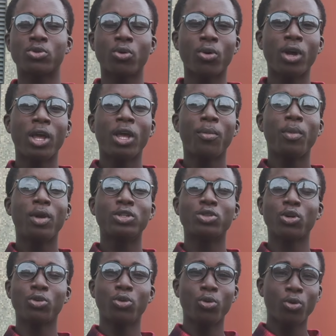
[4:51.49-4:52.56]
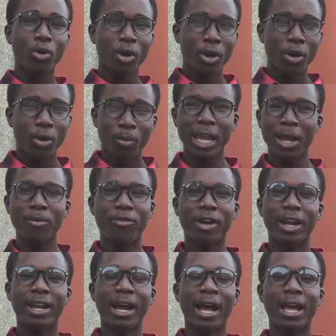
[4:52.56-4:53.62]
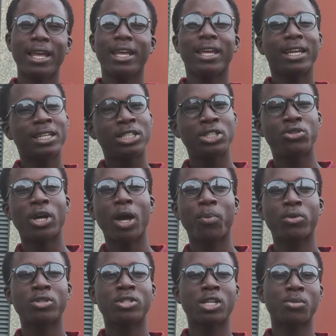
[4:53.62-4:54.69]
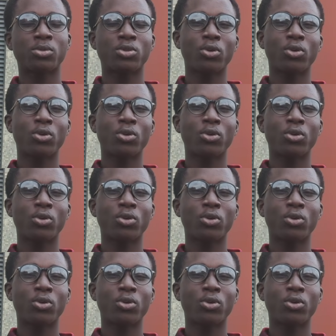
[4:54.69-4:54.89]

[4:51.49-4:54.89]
So make sure you aim very high in the UI Post-UTME.